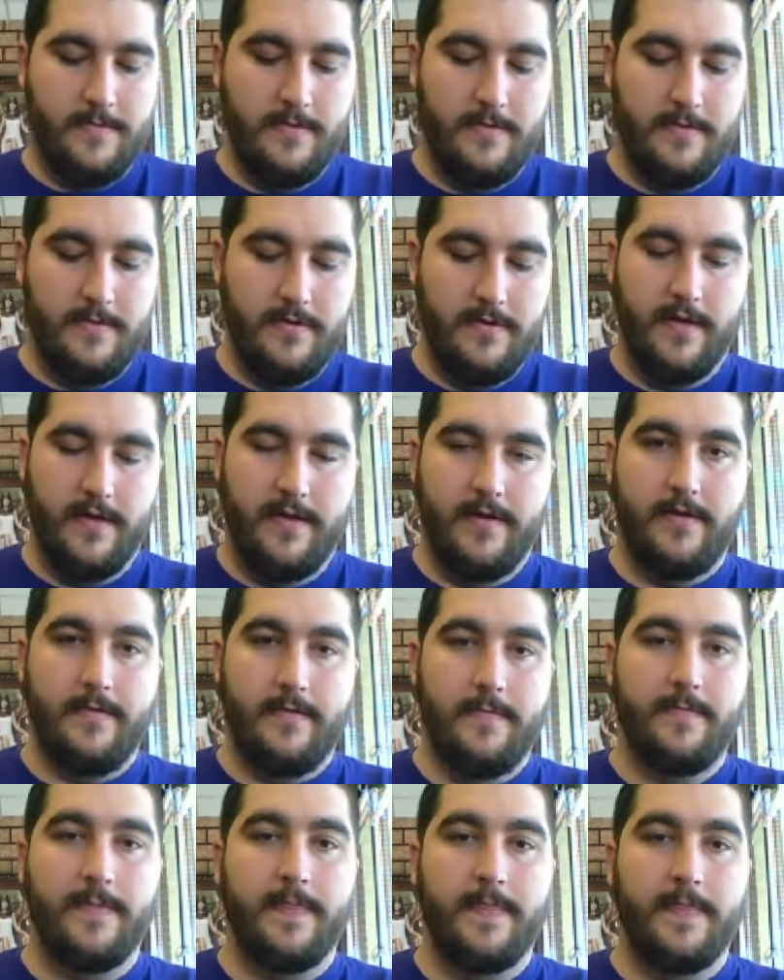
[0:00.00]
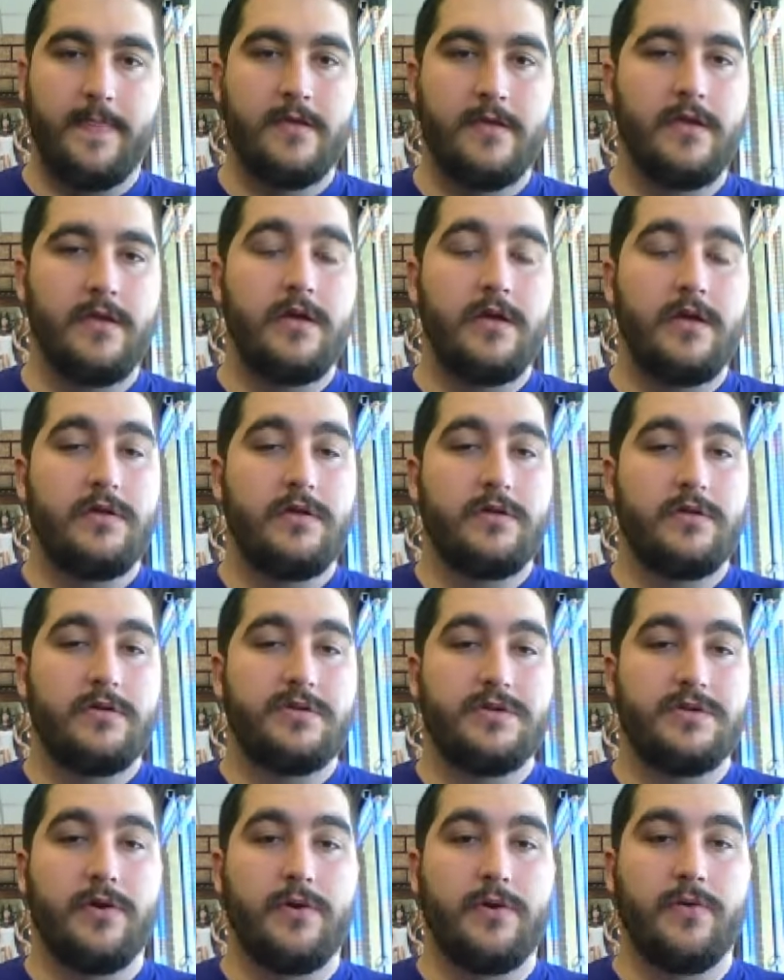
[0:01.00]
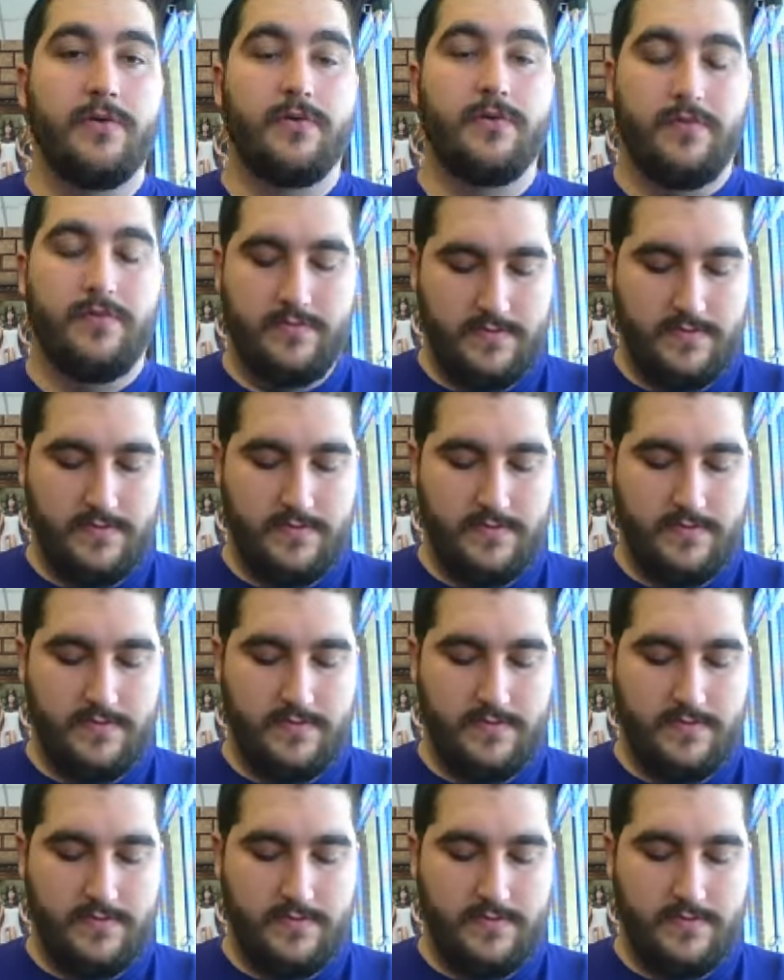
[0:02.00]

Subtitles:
Okay. So